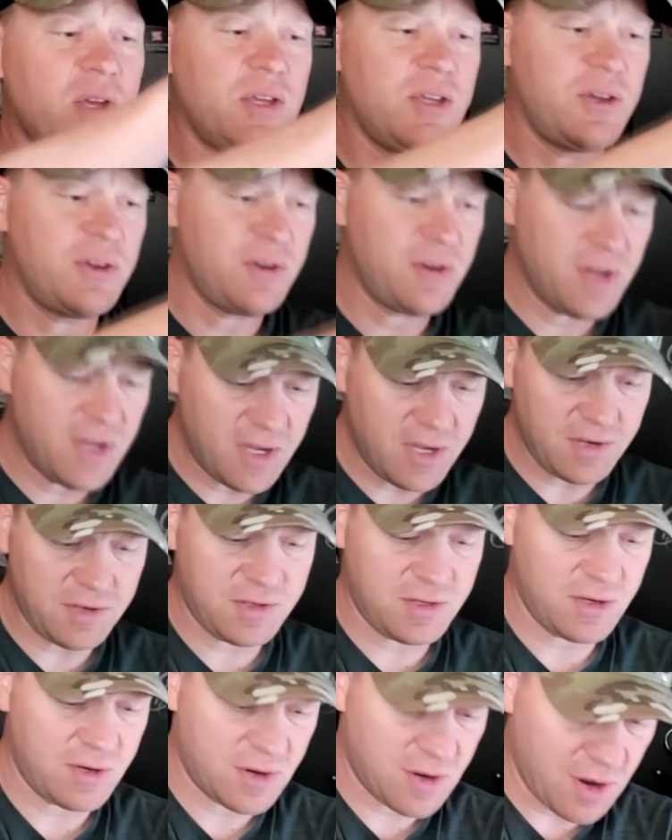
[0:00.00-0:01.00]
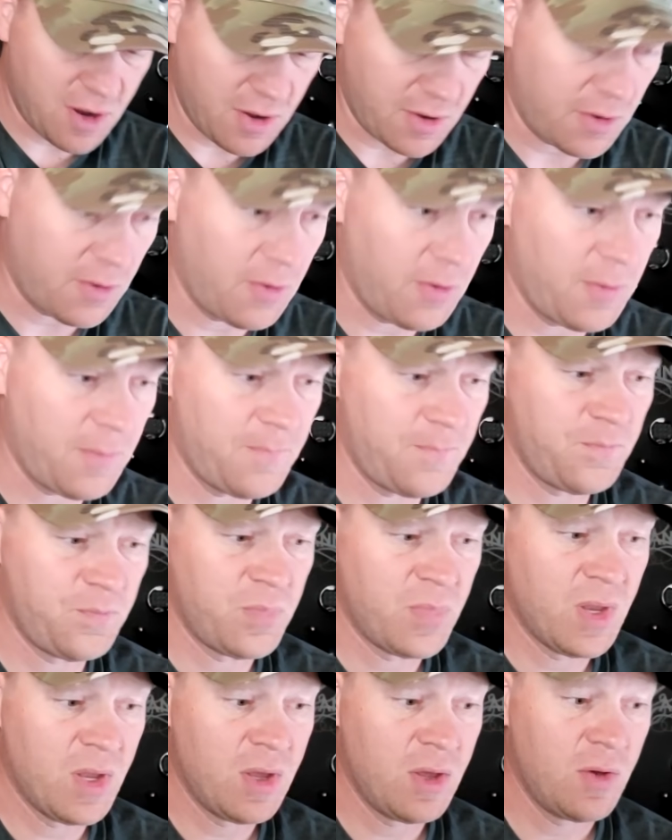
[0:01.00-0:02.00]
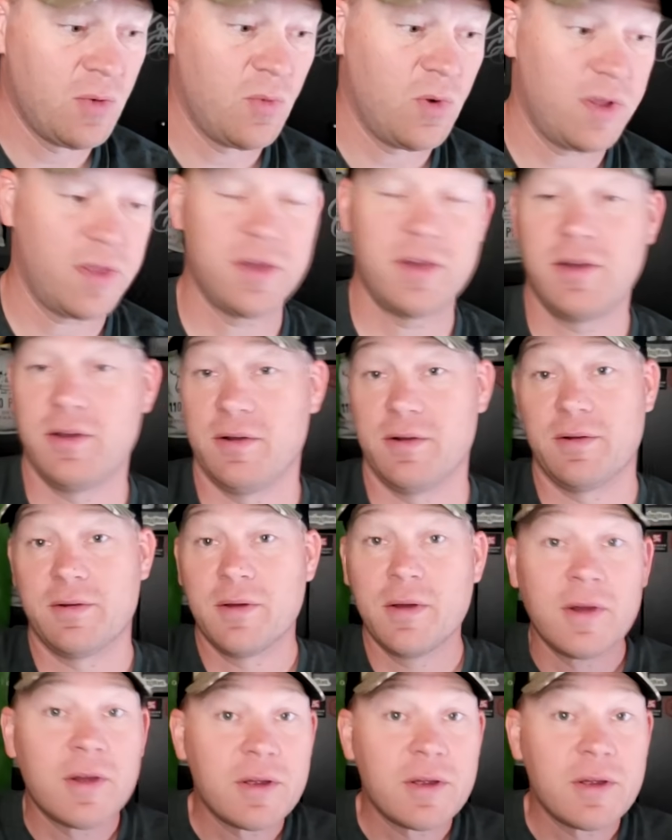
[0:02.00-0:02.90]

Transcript: you need to know whether you're